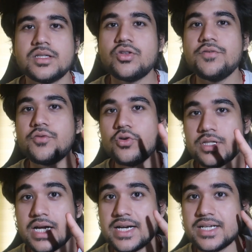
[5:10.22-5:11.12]
Now the
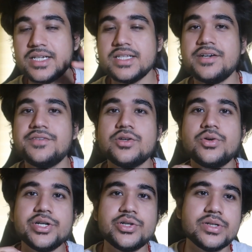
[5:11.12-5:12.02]
fourth category that we are
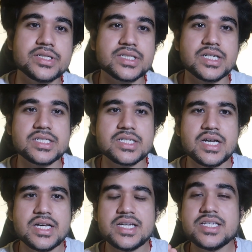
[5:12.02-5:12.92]
going to discuss
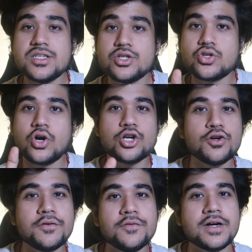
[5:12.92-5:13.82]
is sort
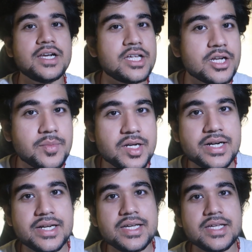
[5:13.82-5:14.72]
of a
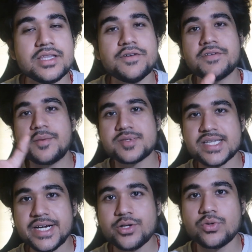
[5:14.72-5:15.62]
vulnerability in the
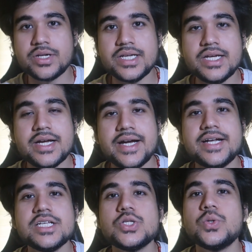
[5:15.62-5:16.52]
website only.
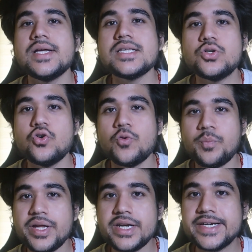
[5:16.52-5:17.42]
It is known as
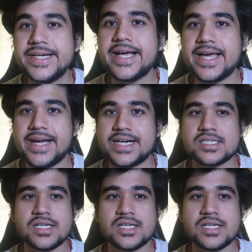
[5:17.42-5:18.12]
open redirects.